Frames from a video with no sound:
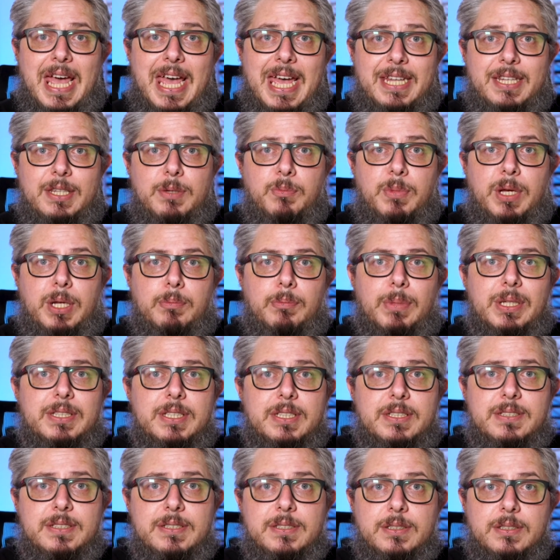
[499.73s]
and the bell
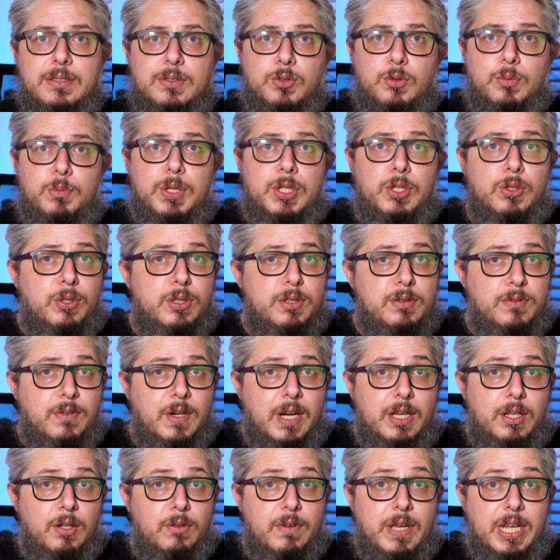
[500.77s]
buttons to be
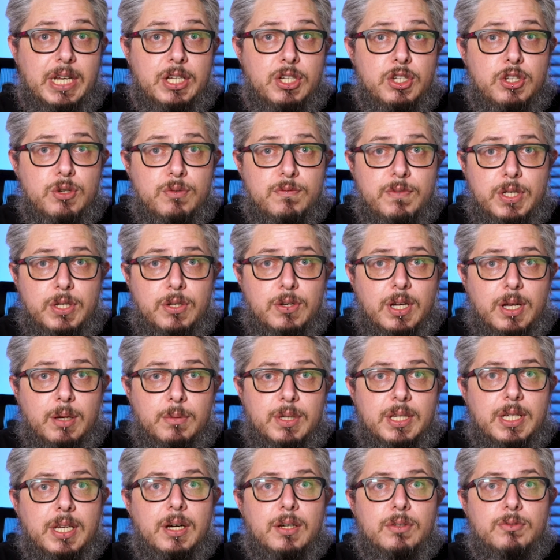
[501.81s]
notified of any new video
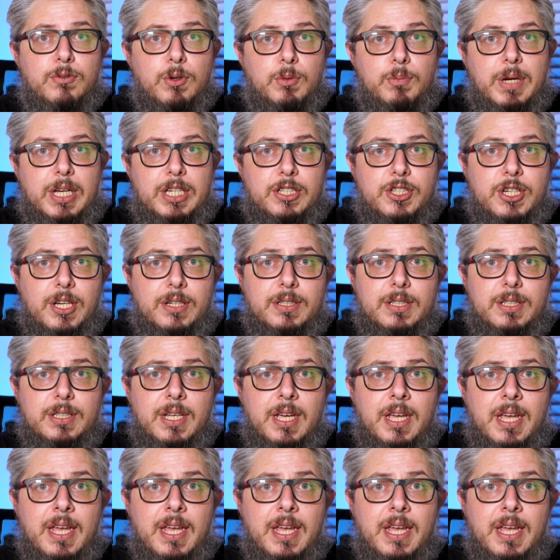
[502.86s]
coming out from my channel.